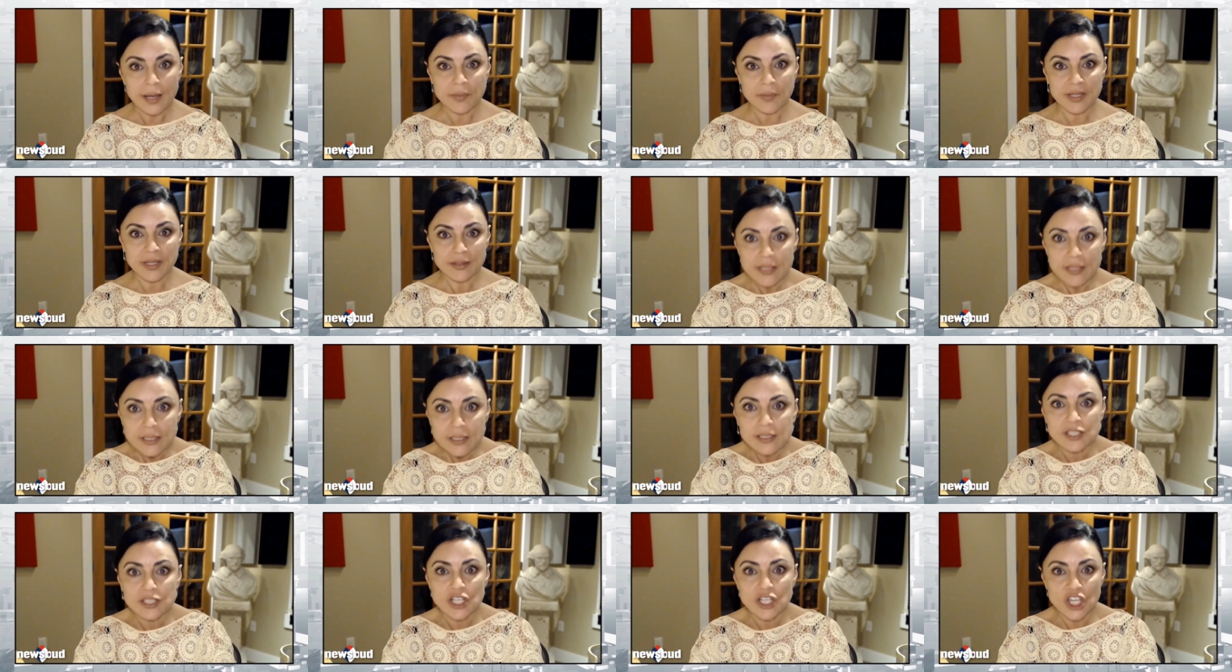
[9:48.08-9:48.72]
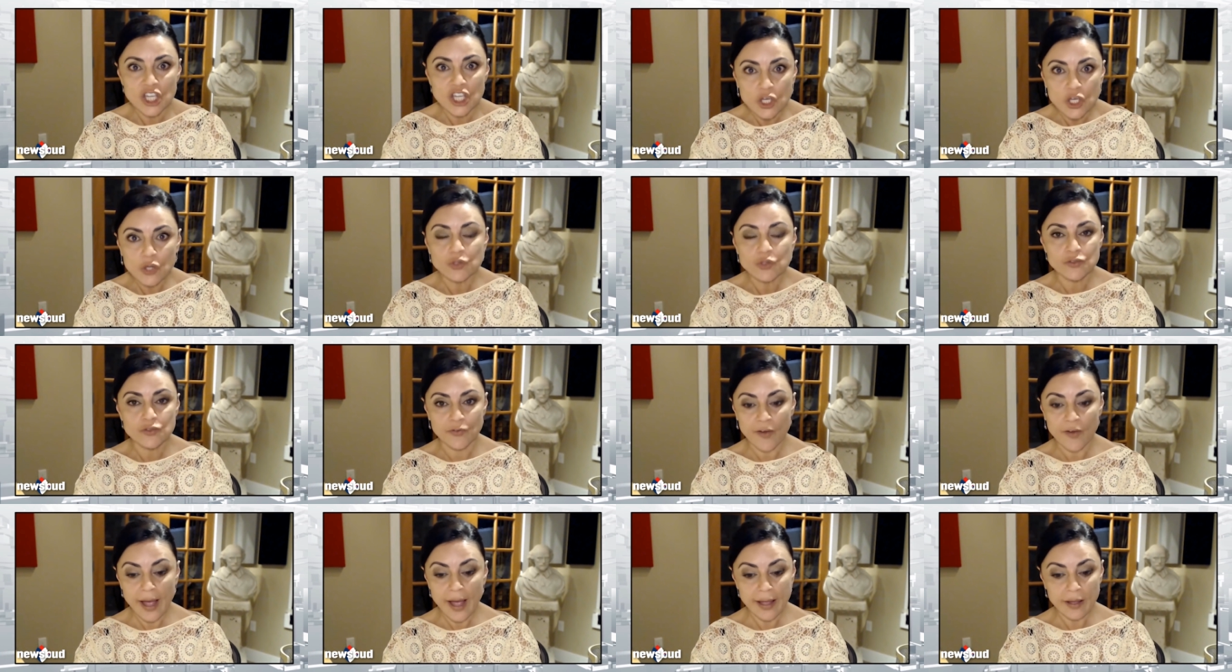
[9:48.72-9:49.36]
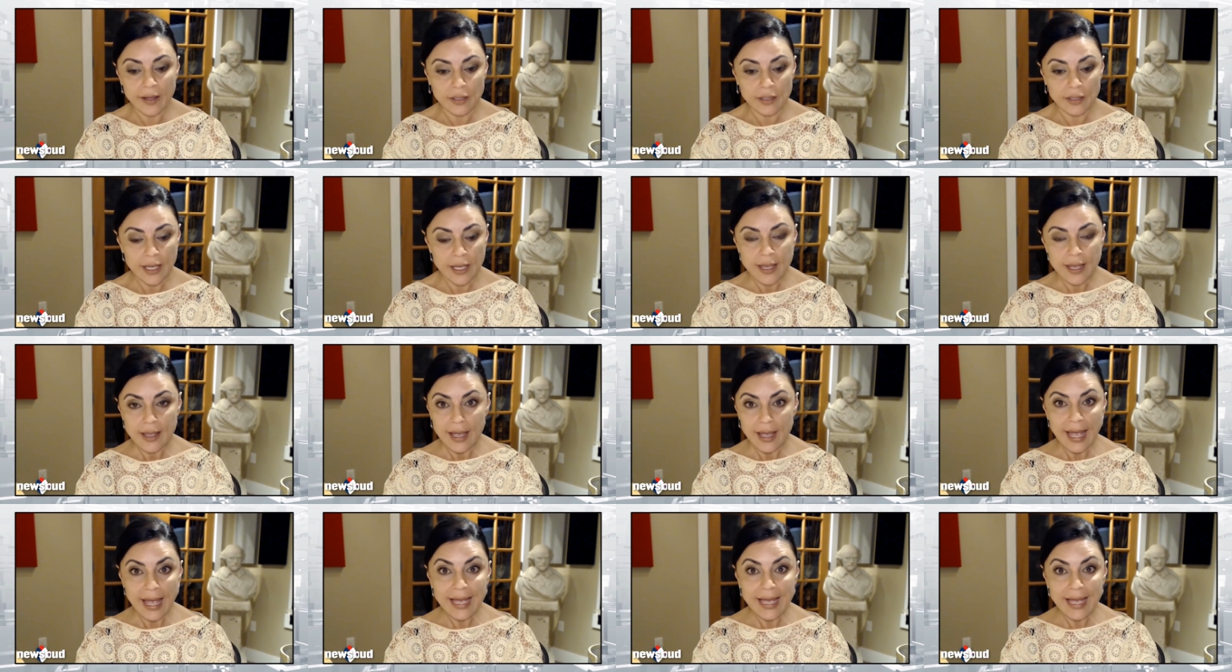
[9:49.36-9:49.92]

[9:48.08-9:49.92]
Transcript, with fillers: I mean, this is a huge file,